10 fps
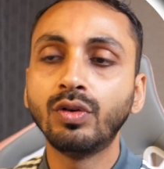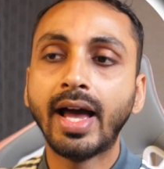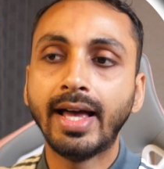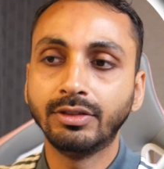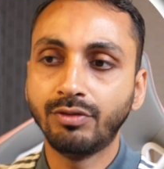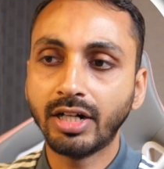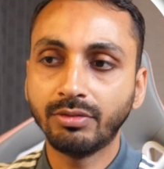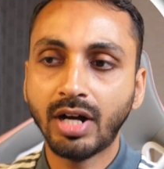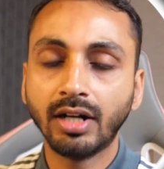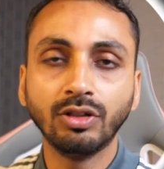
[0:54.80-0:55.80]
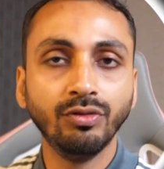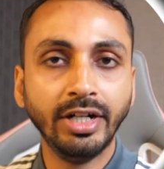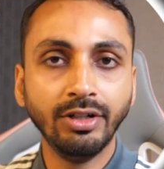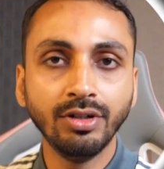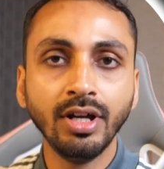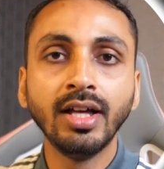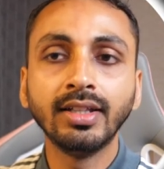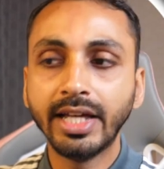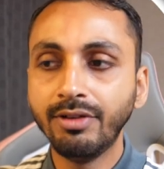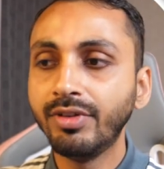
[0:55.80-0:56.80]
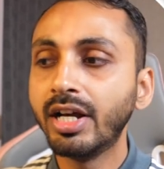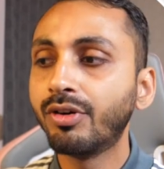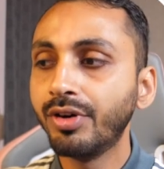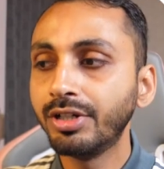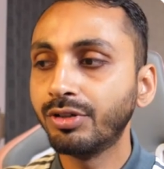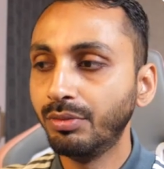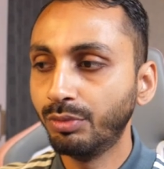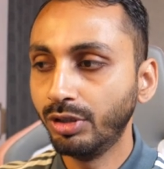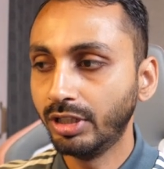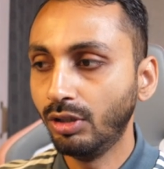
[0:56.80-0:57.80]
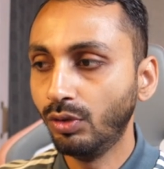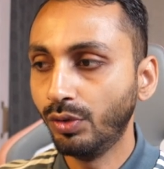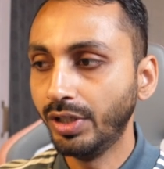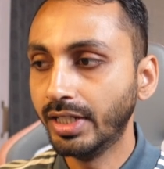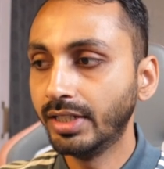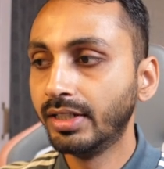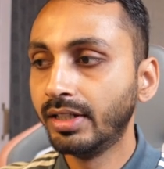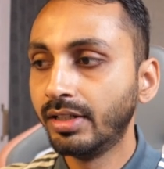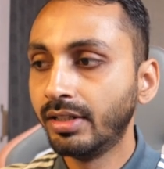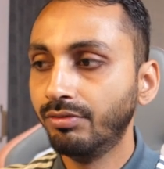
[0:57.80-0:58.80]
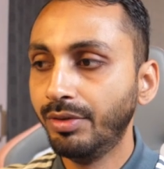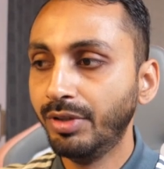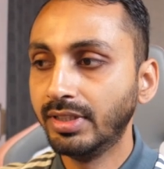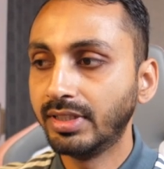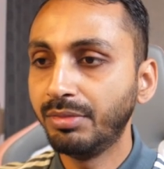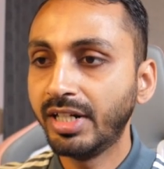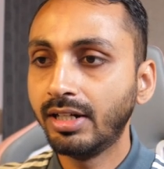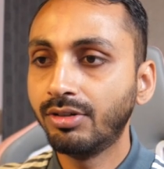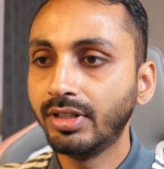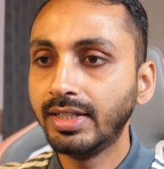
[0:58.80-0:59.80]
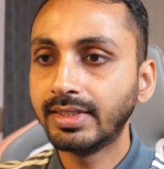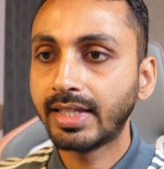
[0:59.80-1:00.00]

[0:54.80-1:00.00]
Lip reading: as watermark to video, then we are going to import the logo here. We will simply click on this